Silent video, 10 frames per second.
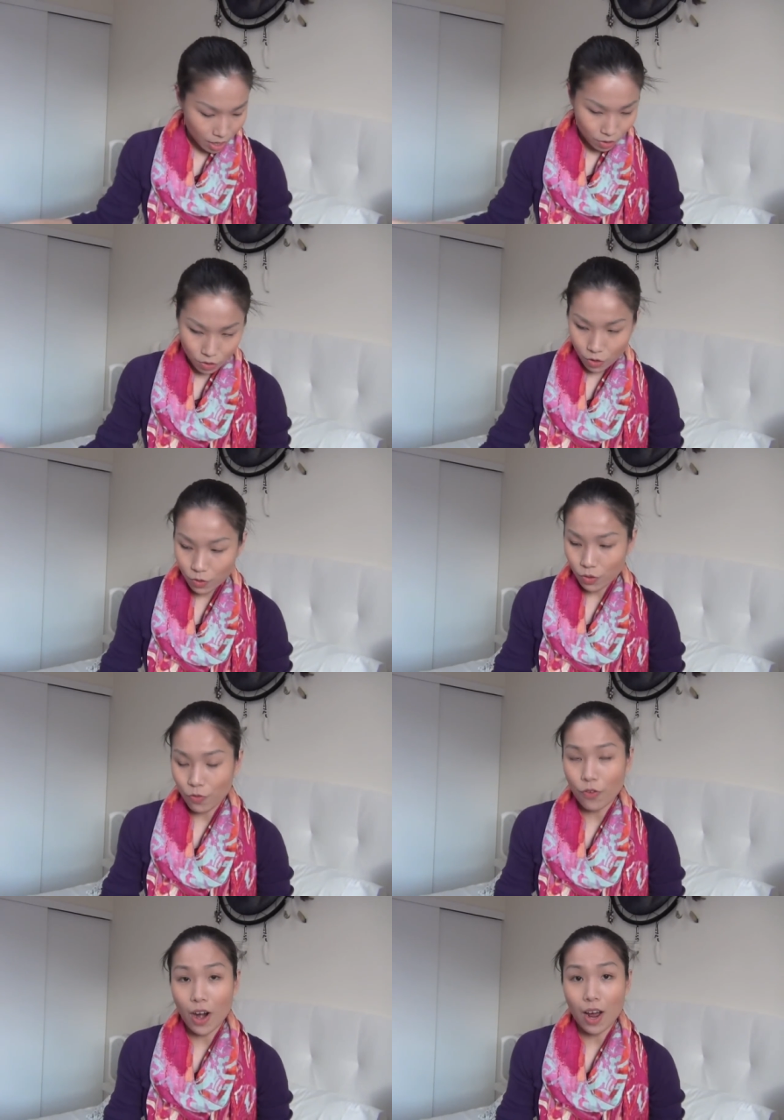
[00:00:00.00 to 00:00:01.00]
So those are
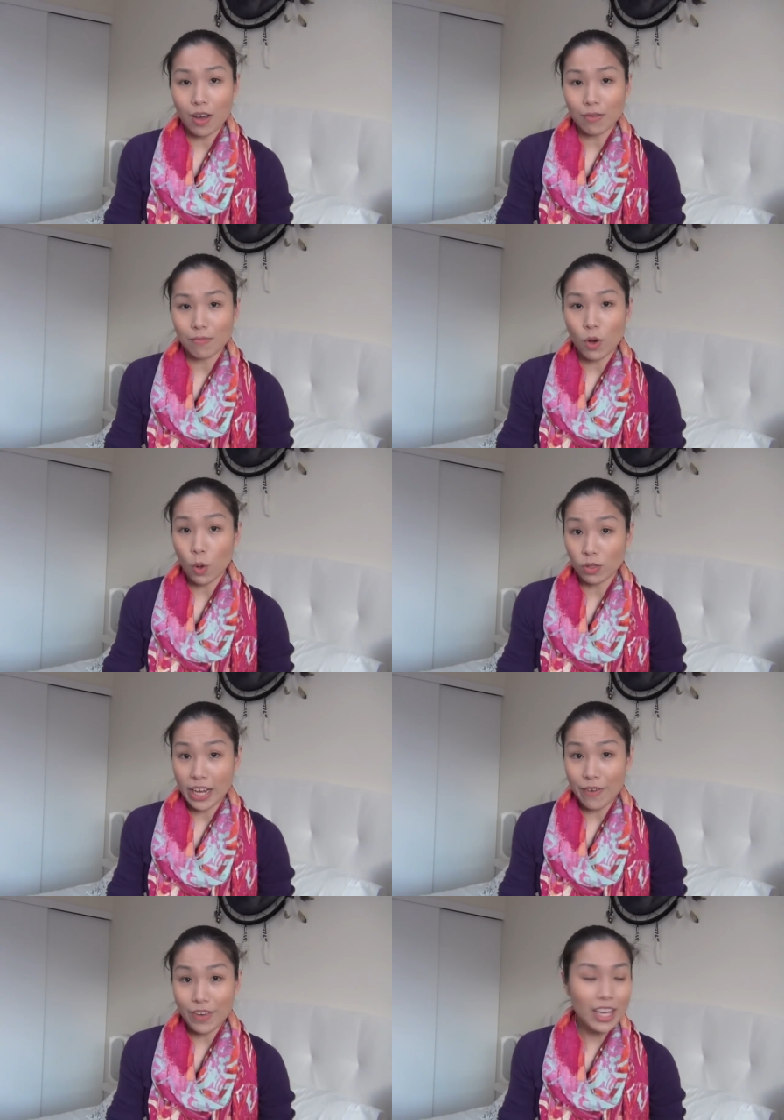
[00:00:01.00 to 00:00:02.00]
from Old
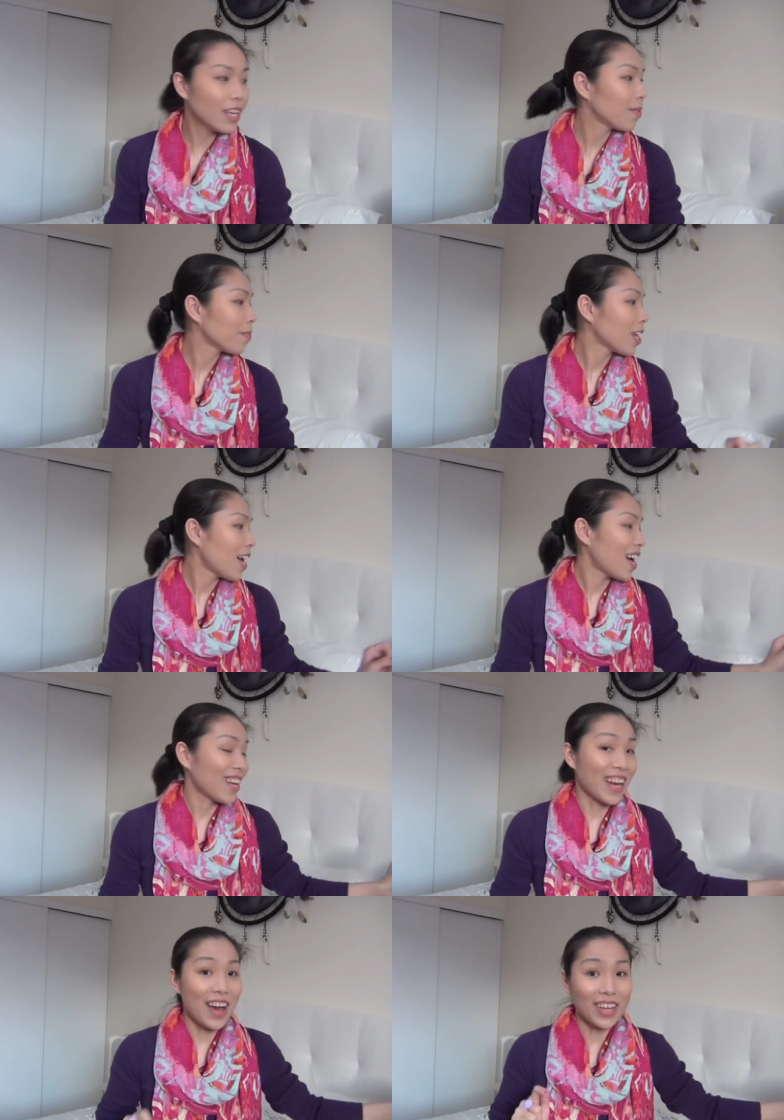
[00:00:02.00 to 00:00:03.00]
Navy.
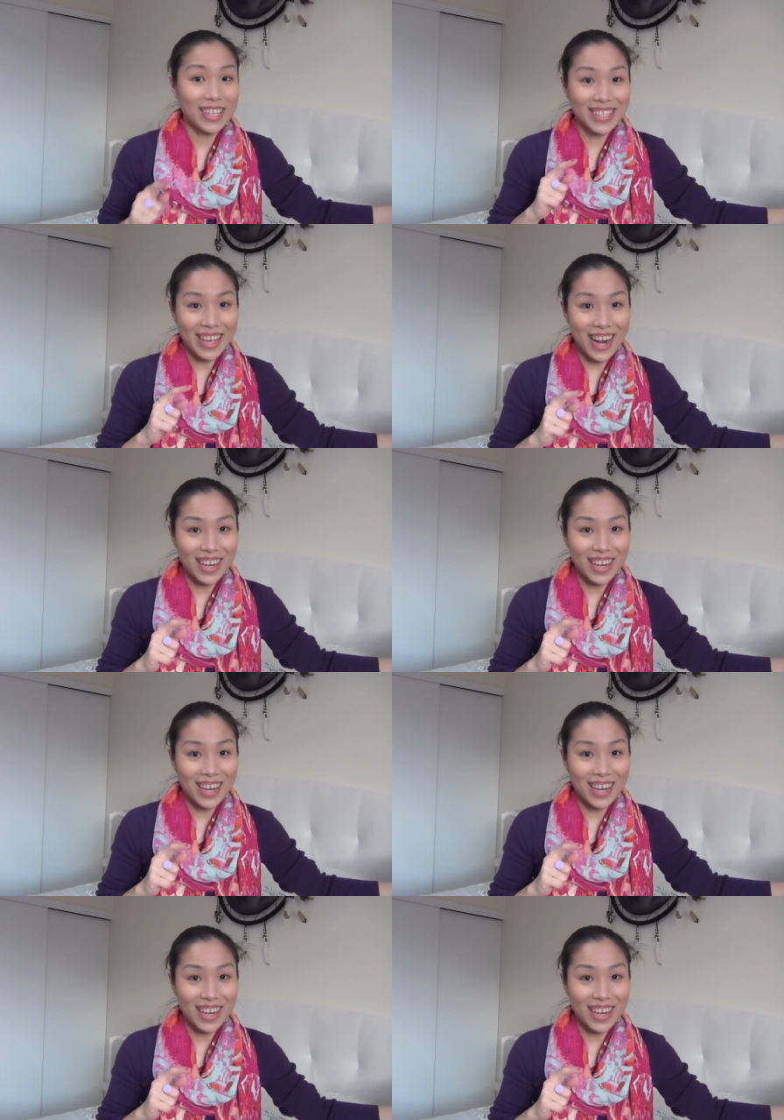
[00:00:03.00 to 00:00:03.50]
Now let's get